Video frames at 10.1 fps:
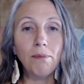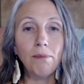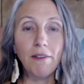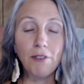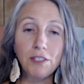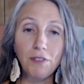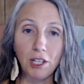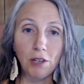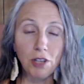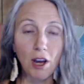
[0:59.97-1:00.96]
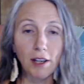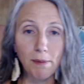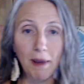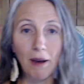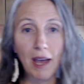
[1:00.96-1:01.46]
my first video
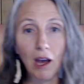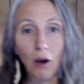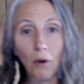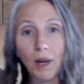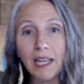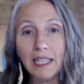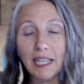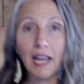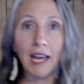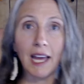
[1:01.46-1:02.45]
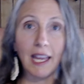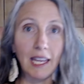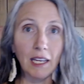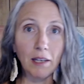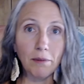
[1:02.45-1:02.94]
talked about how
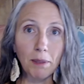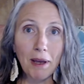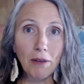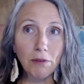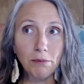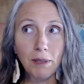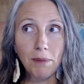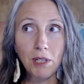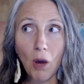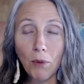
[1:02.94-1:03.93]
I, about maybe